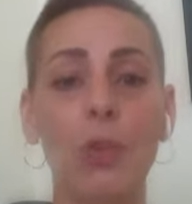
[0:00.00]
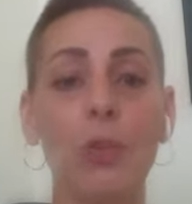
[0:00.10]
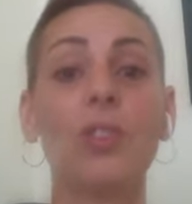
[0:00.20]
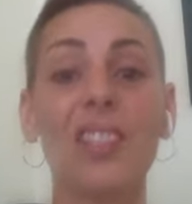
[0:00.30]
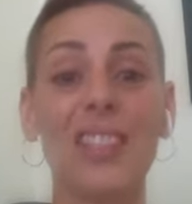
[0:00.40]

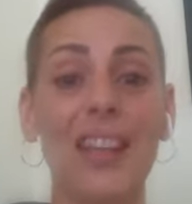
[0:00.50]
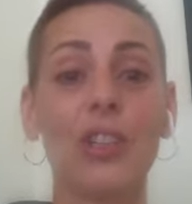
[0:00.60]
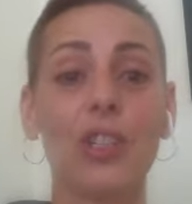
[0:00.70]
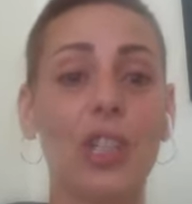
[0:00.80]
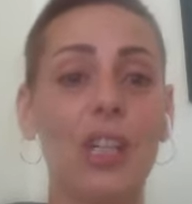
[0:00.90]
use this
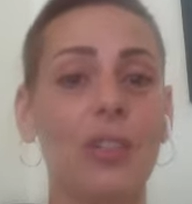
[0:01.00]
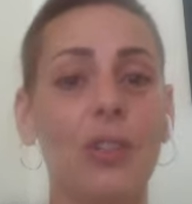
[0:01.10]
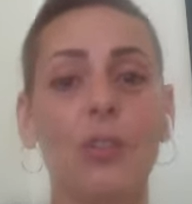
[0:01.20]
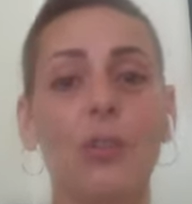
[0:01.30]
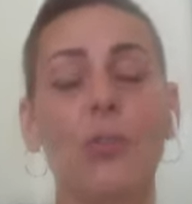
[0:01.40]
energy
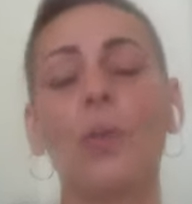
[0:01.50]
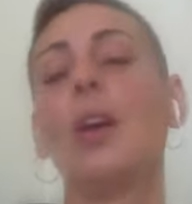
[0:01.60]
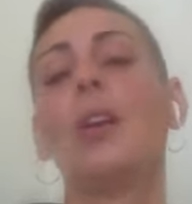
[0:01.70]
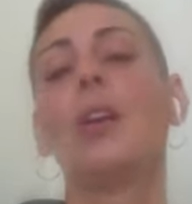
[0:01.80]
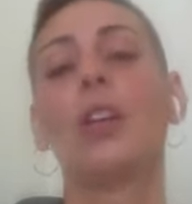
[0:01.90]
to
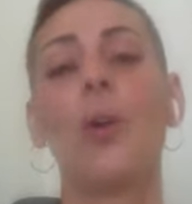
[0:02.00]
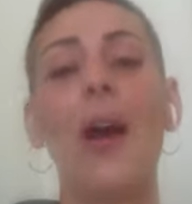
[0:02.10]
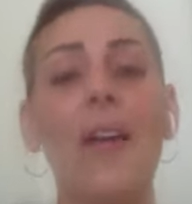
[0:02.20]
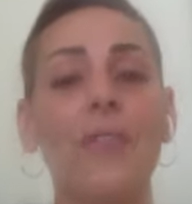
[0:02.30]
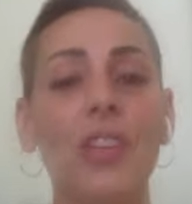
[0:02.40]
you know
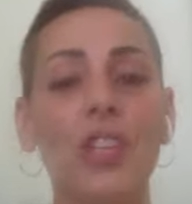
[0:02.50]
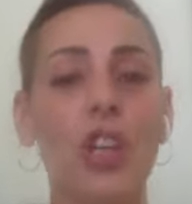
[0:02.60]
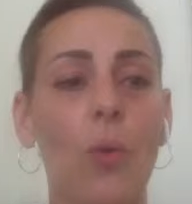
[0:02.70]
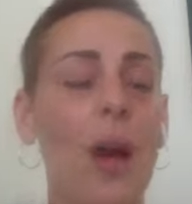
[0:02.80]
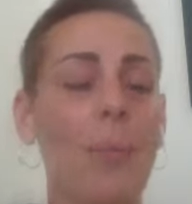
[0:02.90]
have this
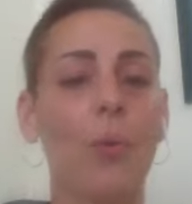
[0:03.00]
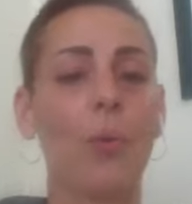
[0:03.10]
show up